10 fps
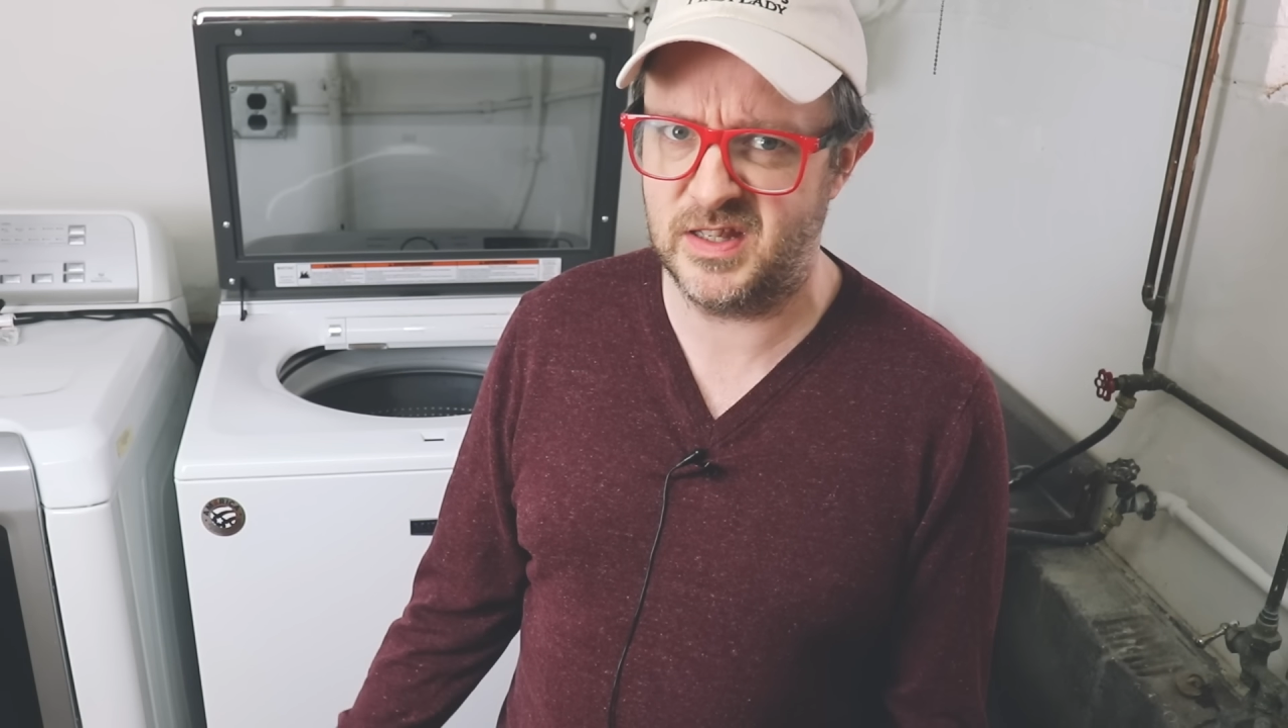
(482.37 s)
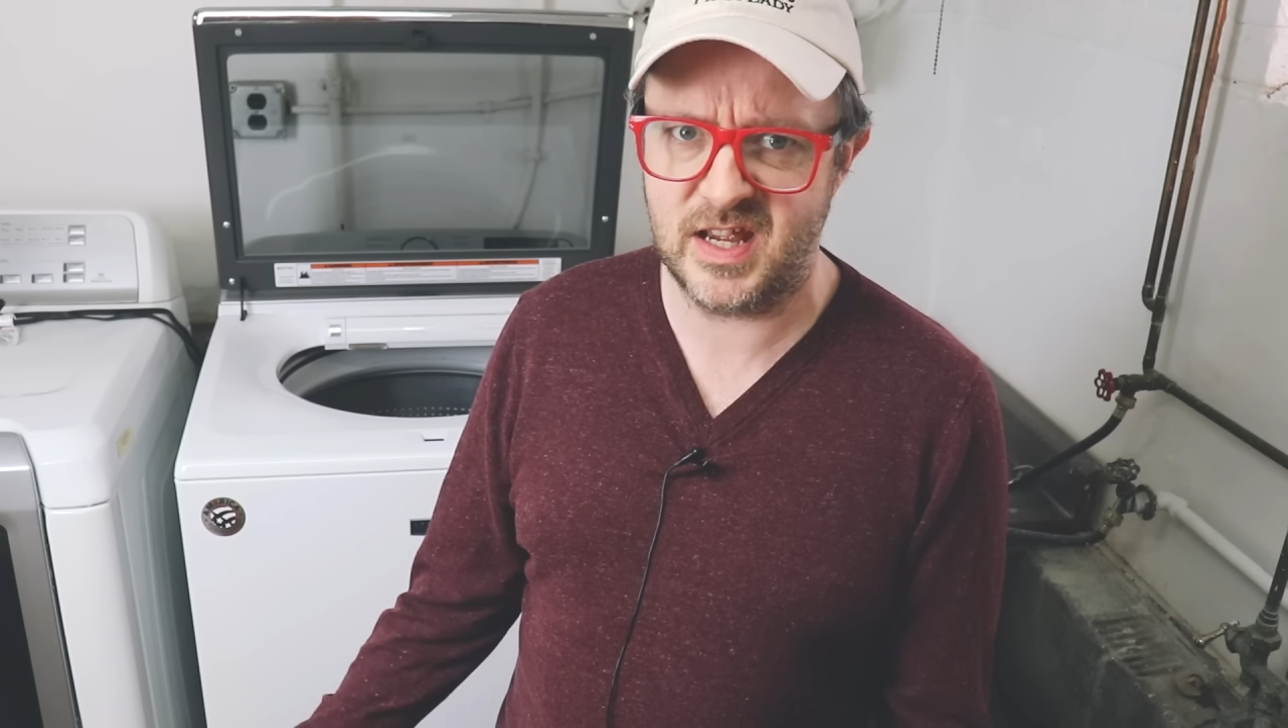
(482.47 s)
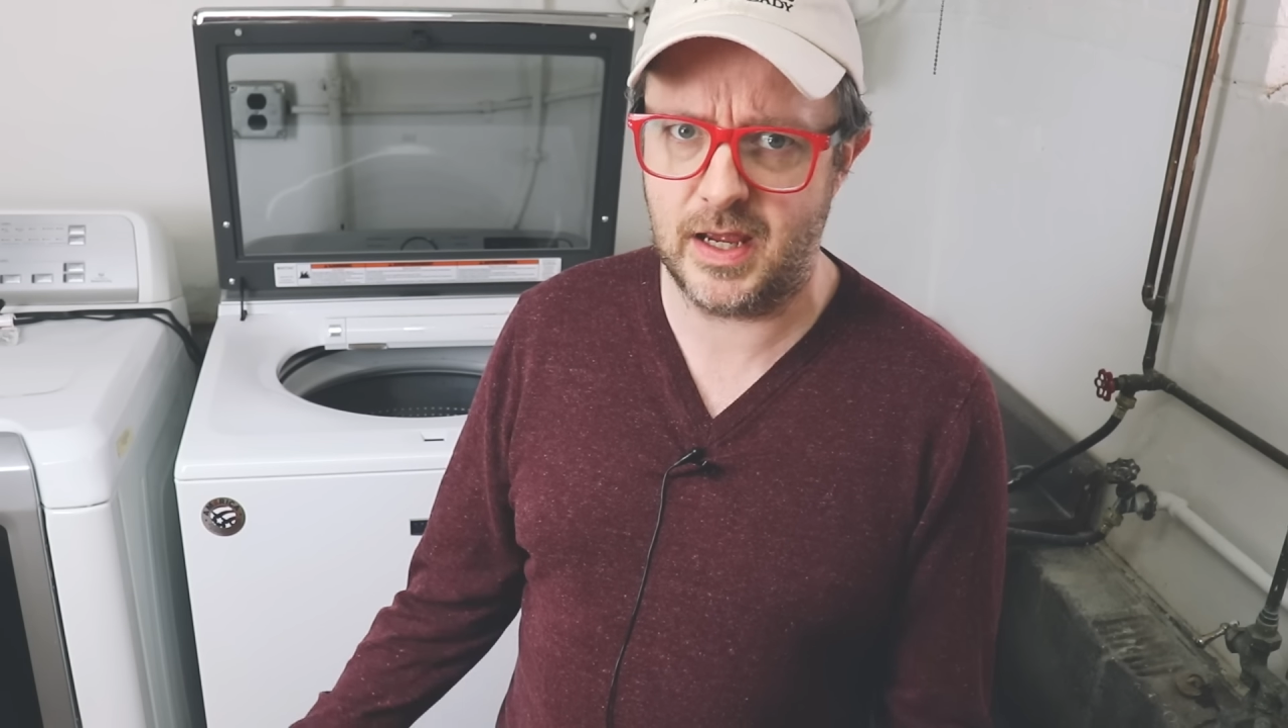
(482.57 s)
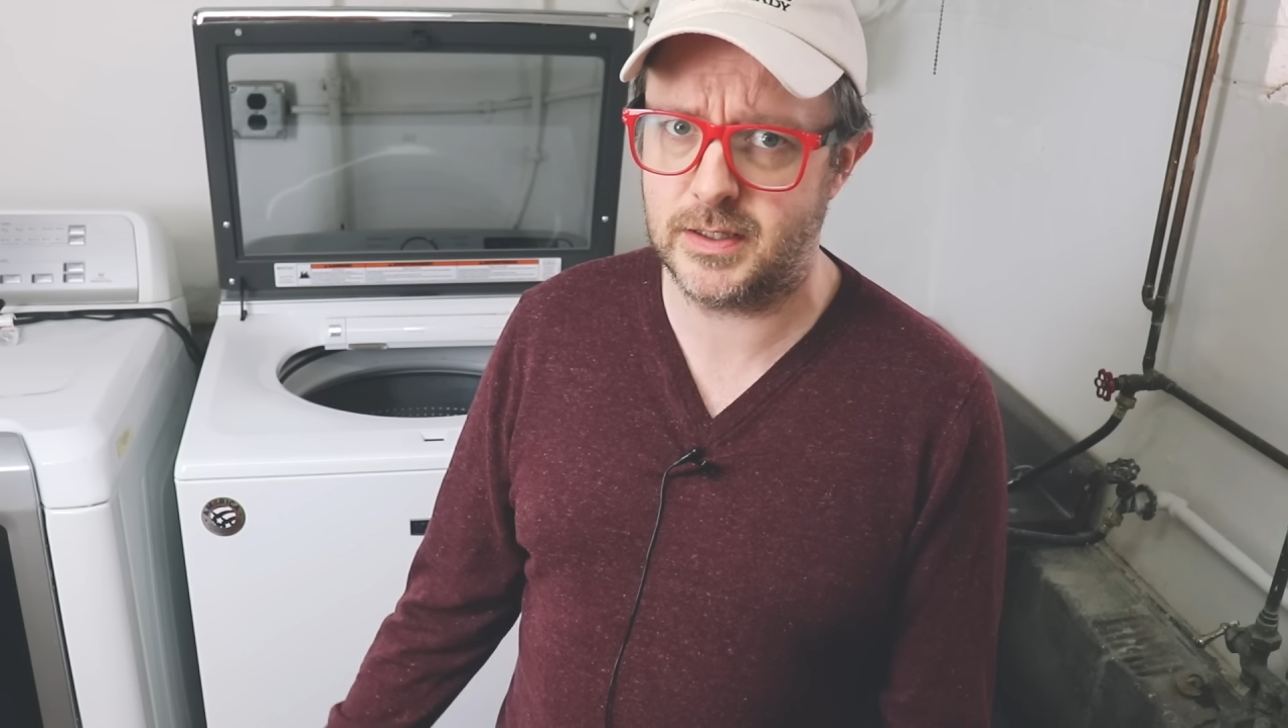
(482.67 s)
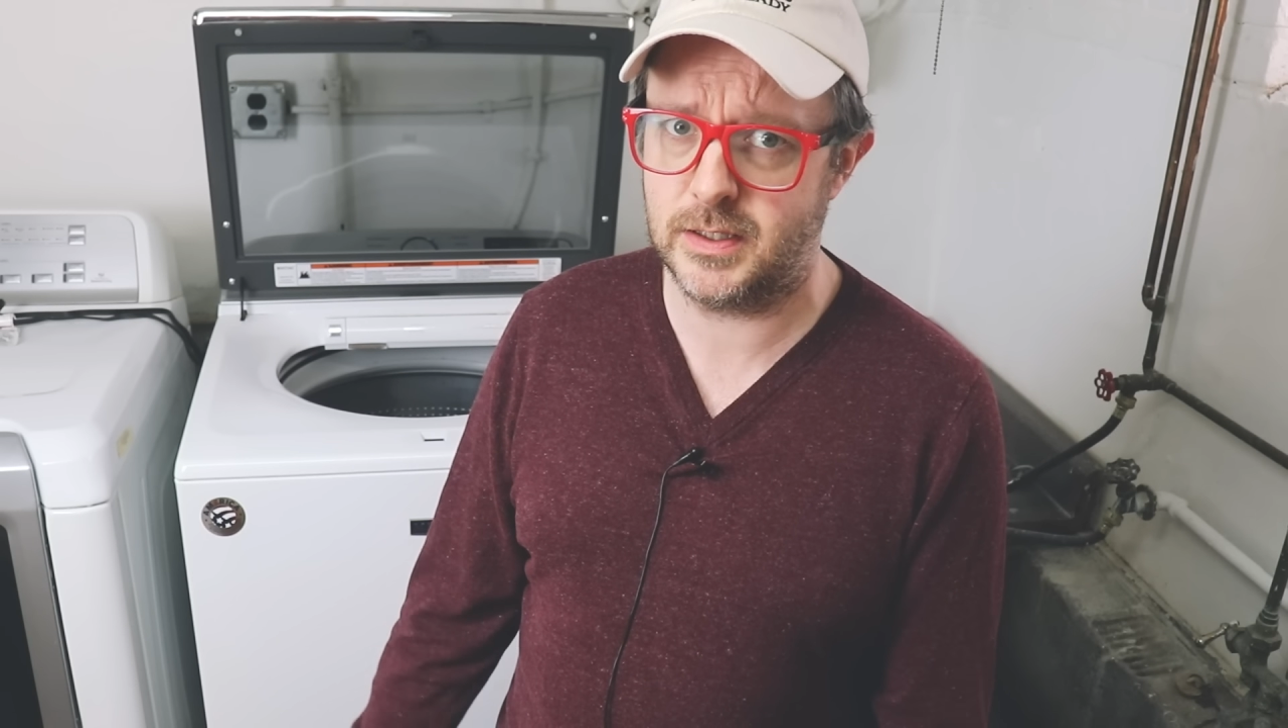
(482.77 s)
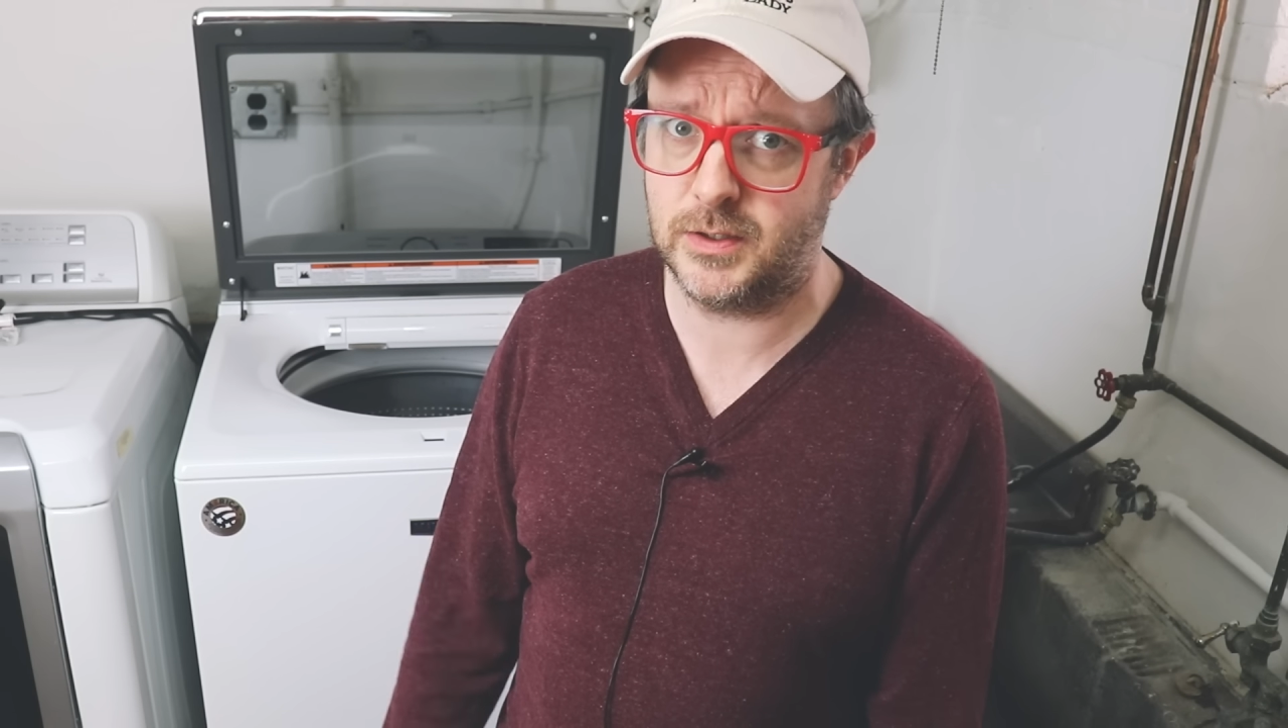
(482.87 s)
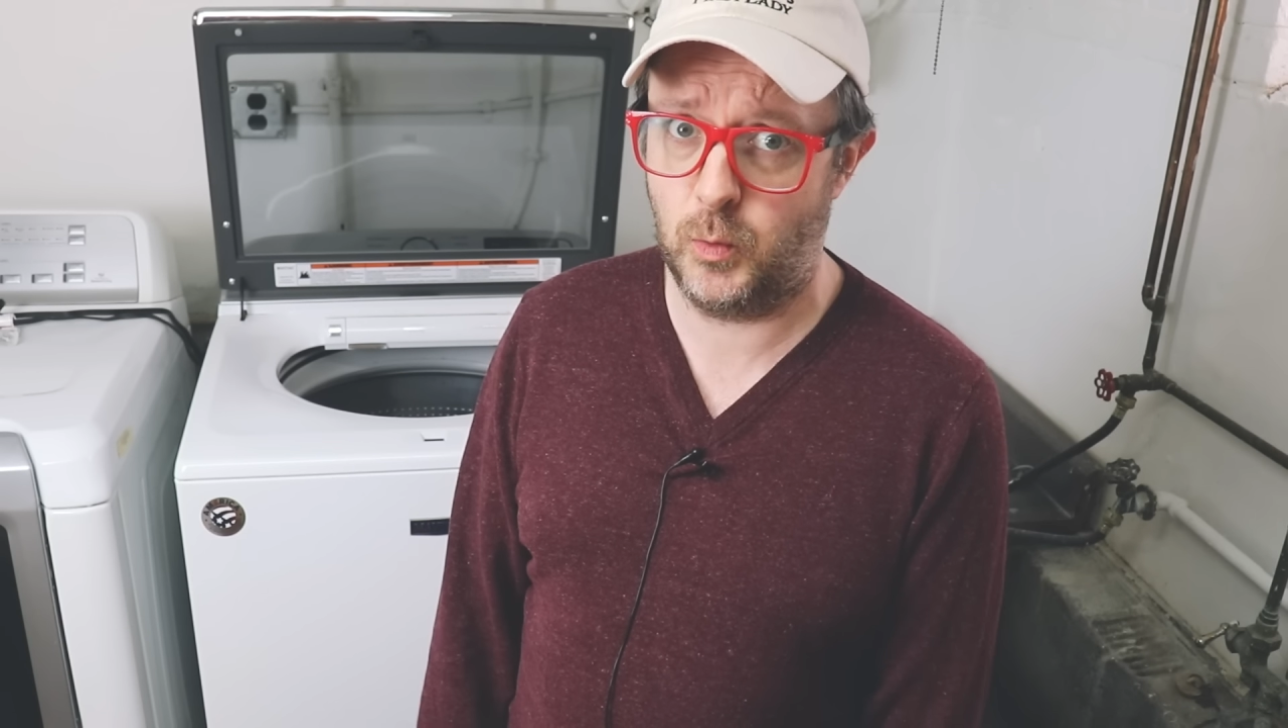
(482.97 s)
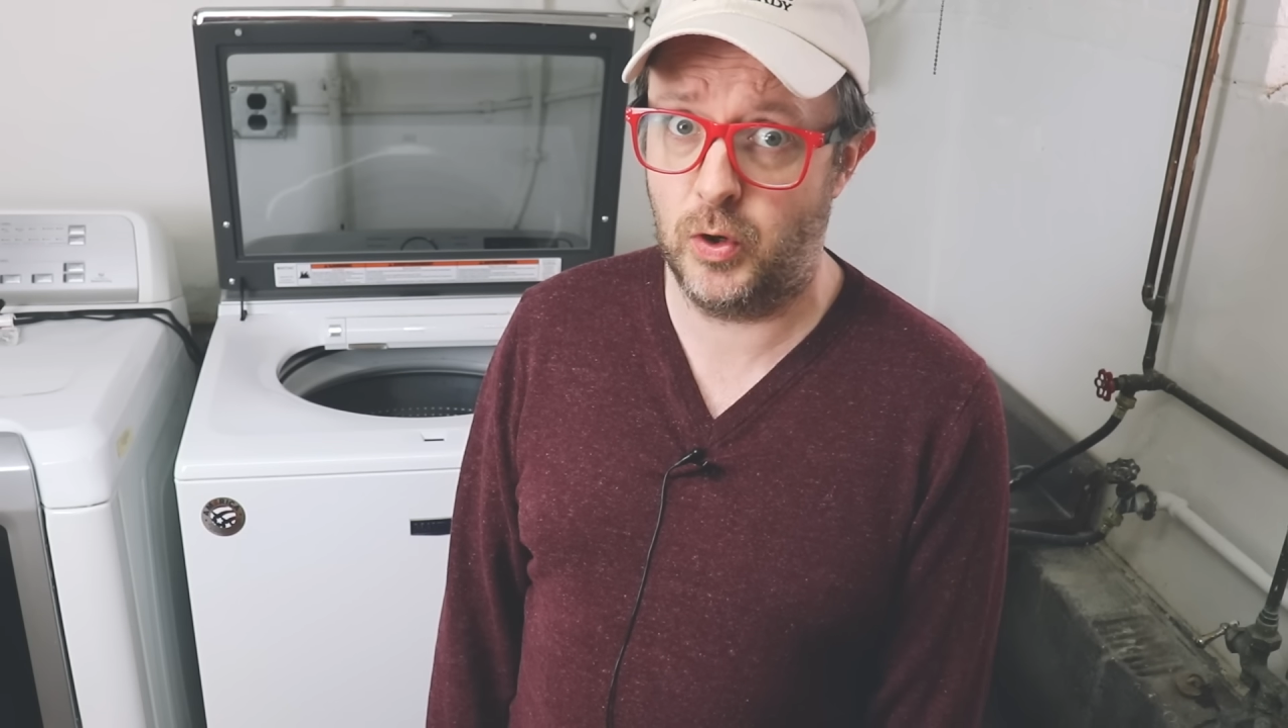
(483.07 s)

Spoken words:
in Texas,